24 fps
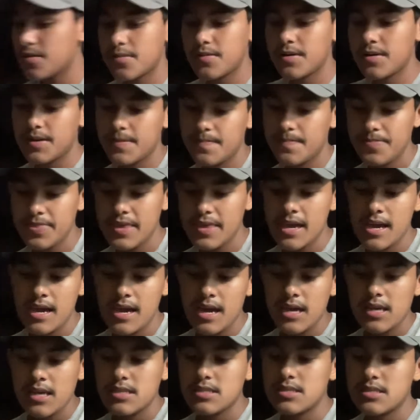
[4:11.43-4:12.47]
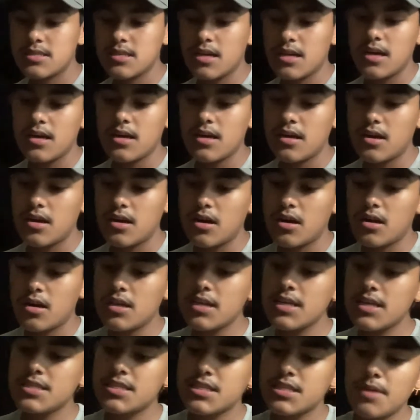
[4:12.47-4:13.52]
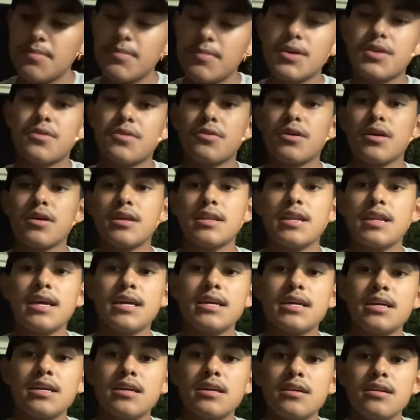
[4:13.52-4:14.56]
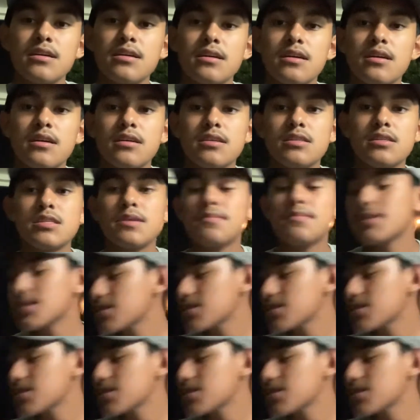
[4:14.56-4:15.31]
one. Uh, early summer crookneck summer